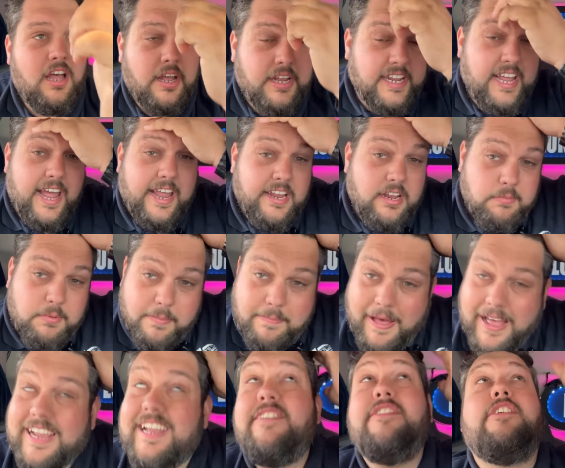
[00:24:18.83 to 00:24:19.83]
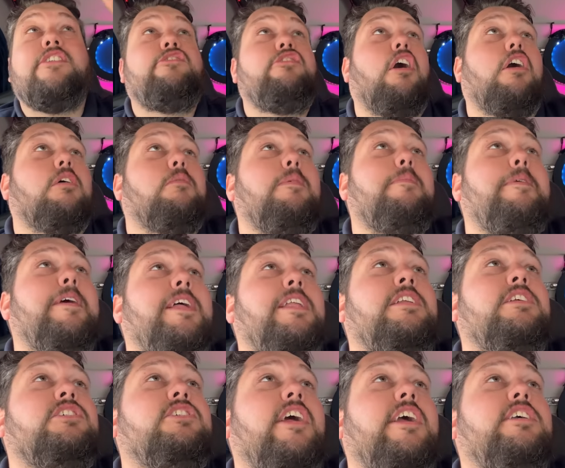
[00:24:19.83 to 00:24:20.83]
Okay, we're back in the truck. We've been
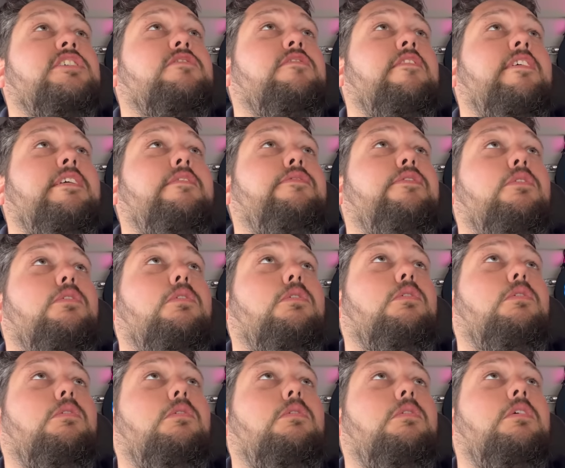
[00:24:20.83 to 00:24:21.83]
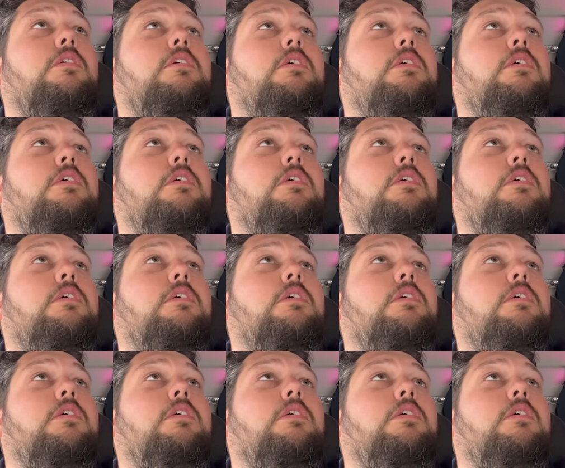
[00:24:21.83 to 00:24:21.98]
stationary for